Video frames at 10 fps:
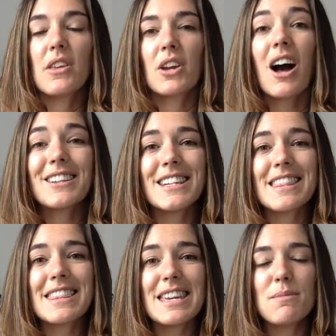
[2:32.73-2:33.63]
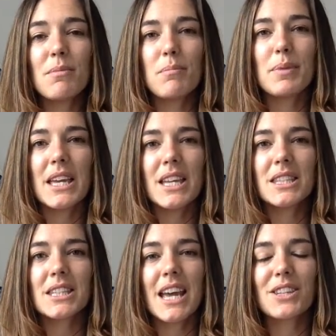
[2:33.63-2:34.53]
content theme
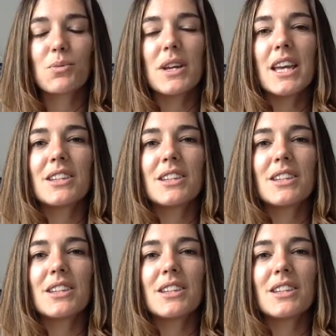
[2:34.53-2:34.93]
begins next week.